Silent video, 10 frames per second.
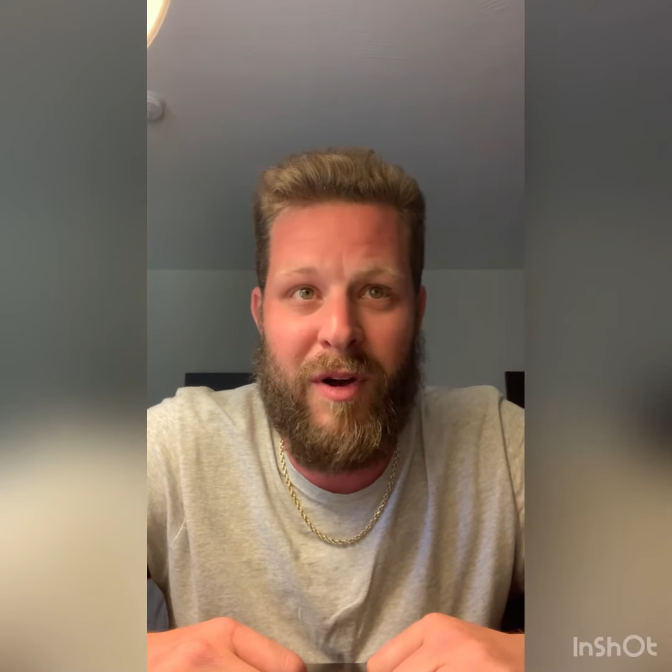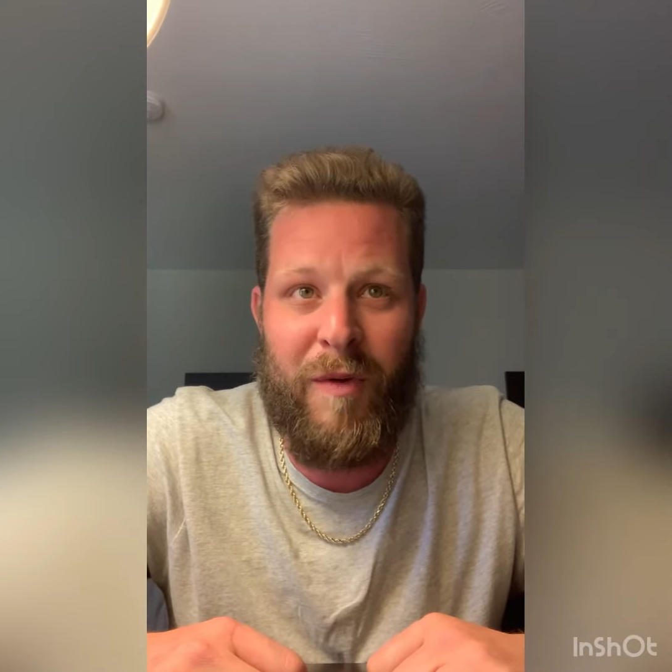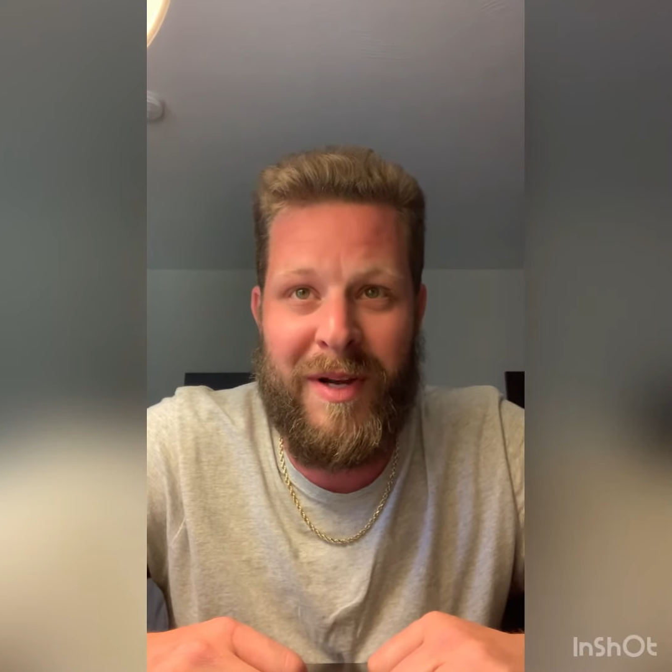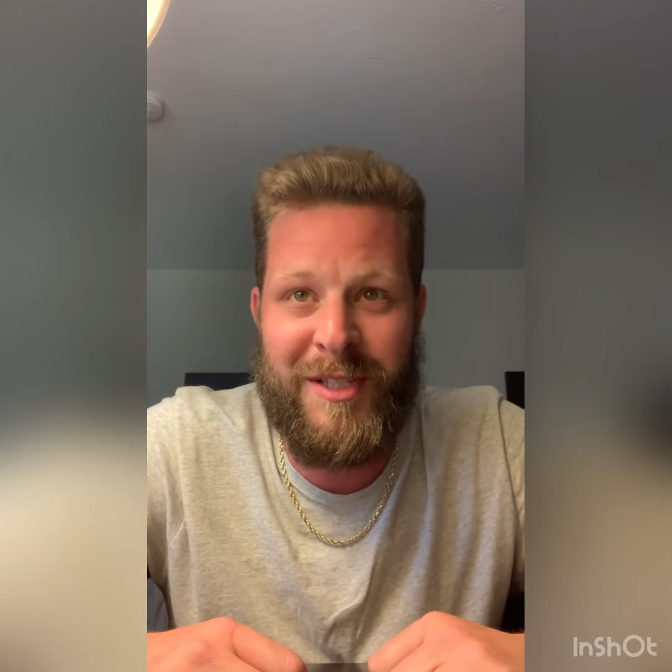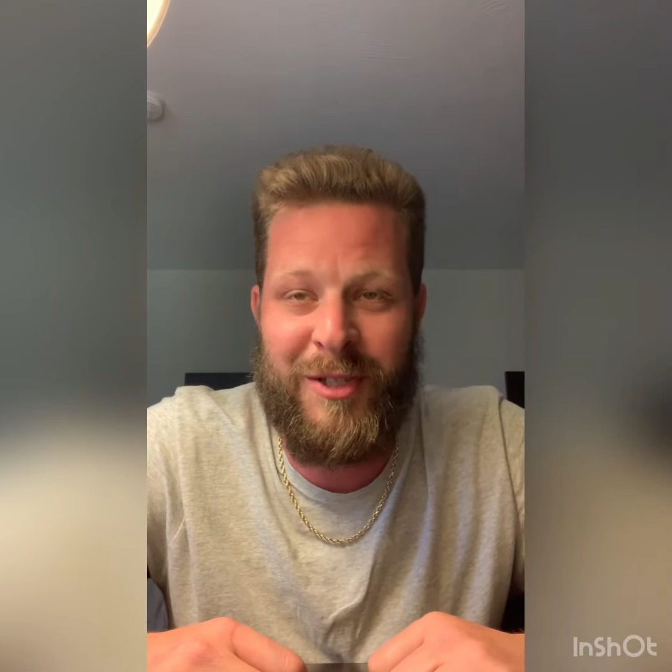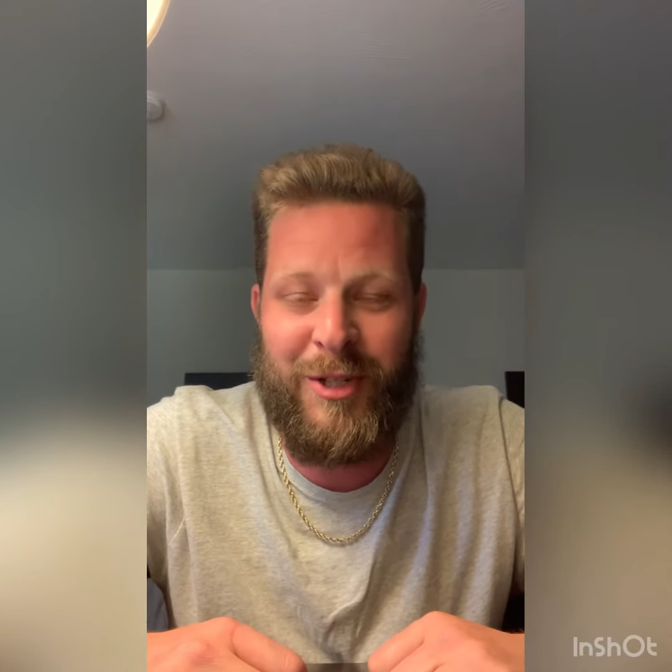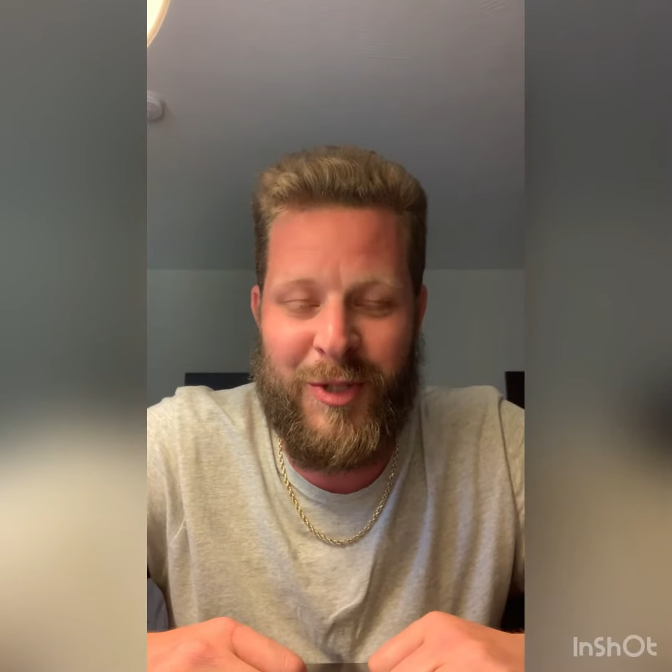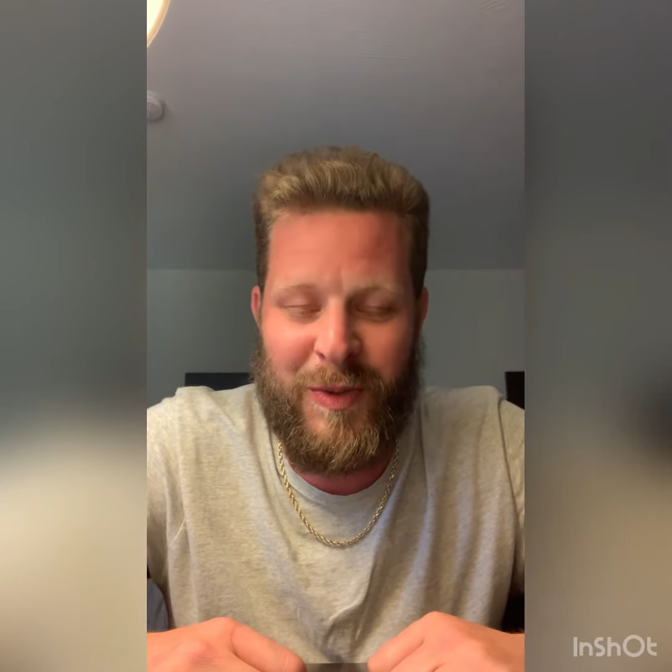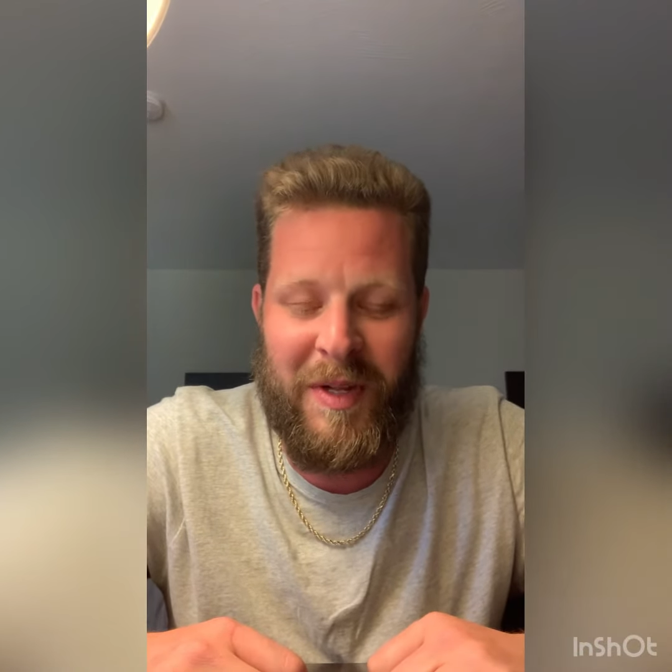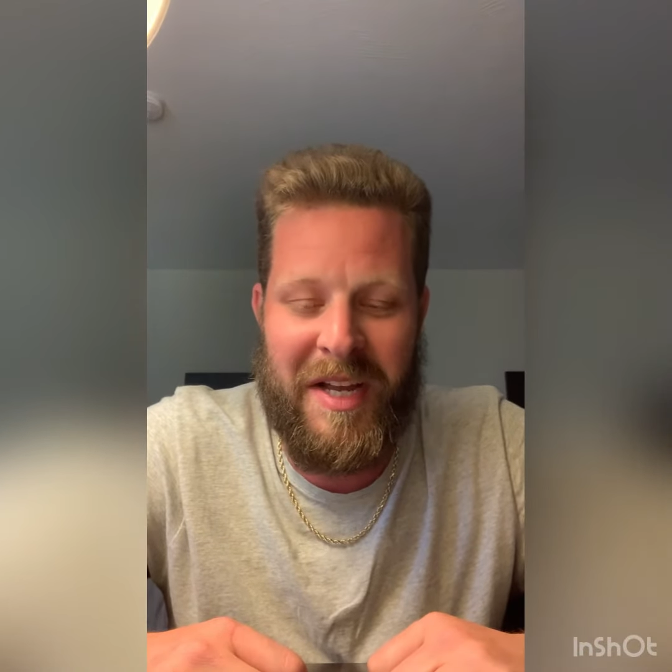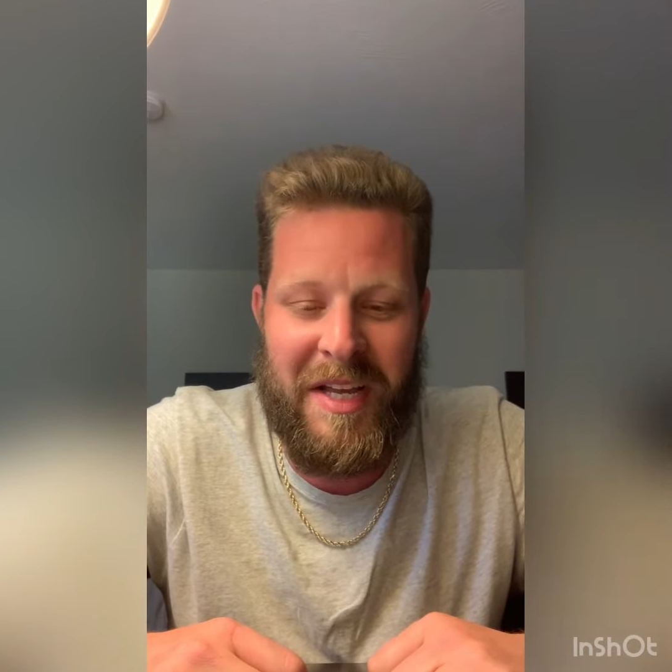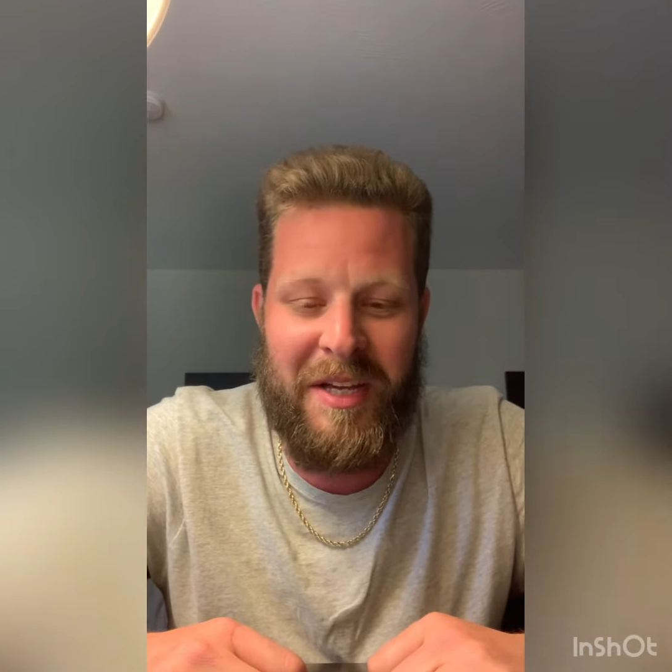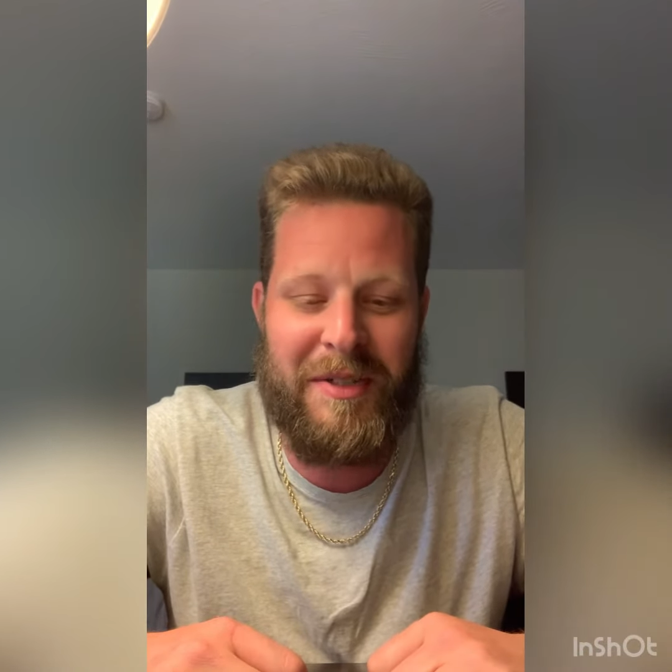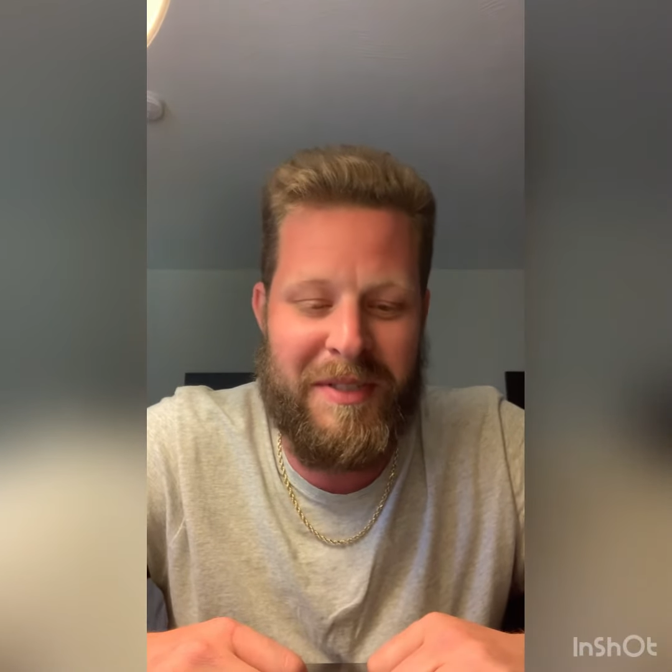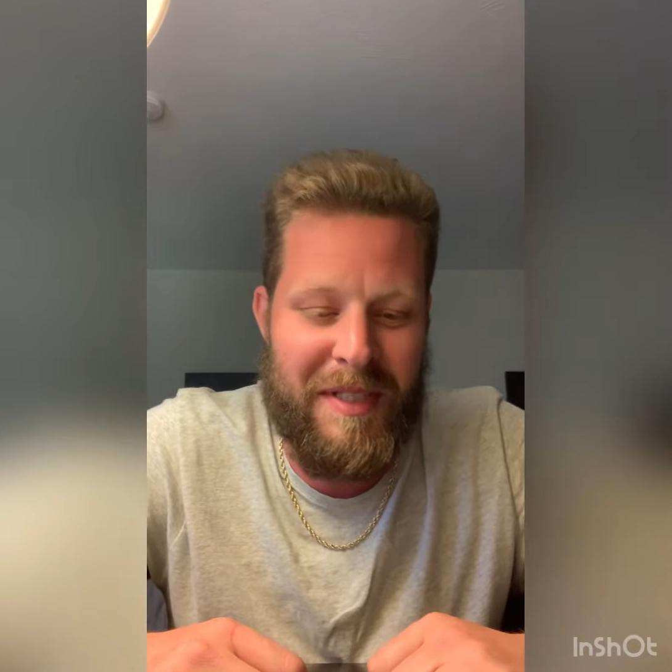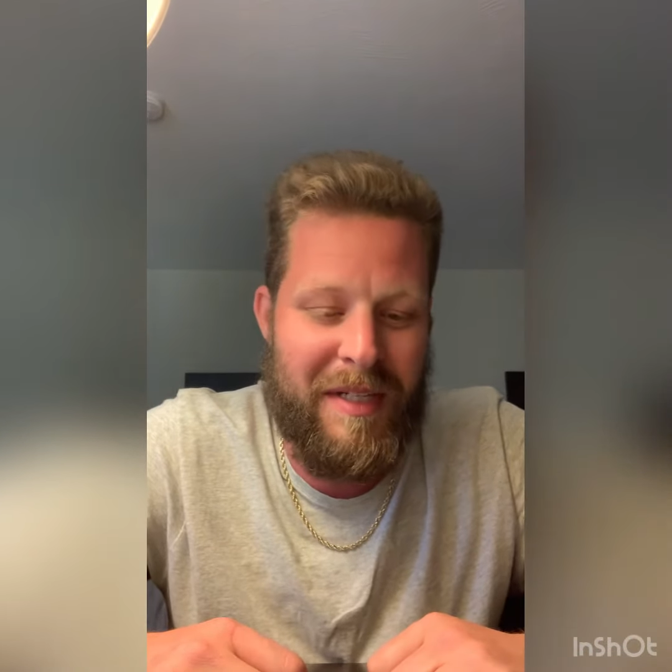all my students were like you."